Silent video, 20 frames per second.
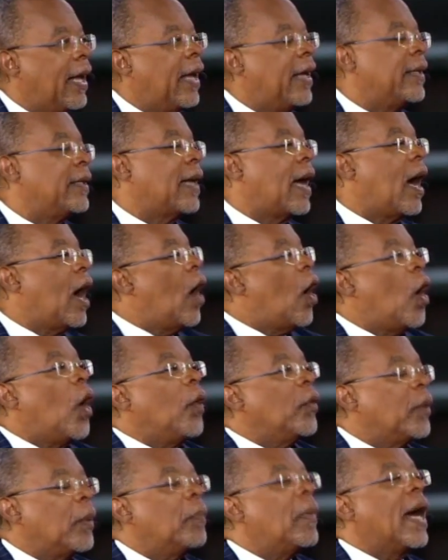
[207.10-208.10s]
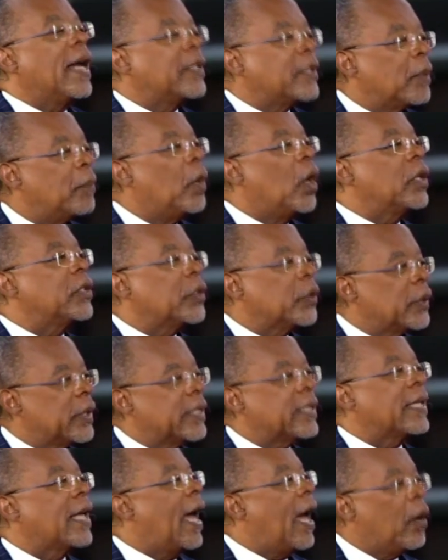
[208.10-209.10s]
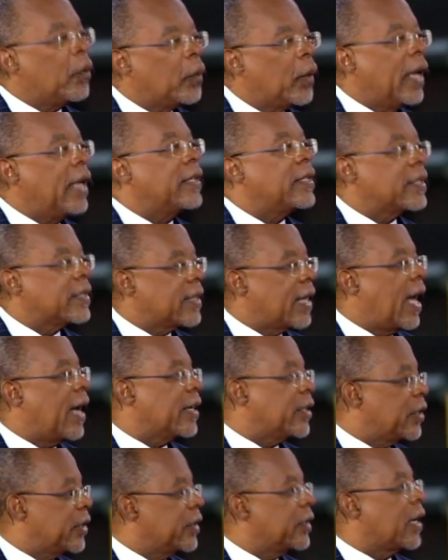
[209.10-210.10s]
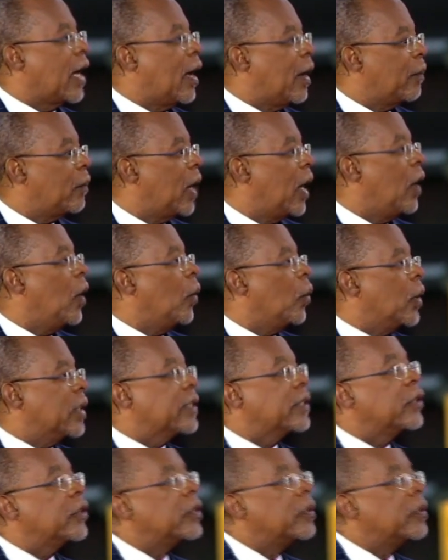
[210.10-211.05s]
and my tumultuous, outrageous action, Tom, was to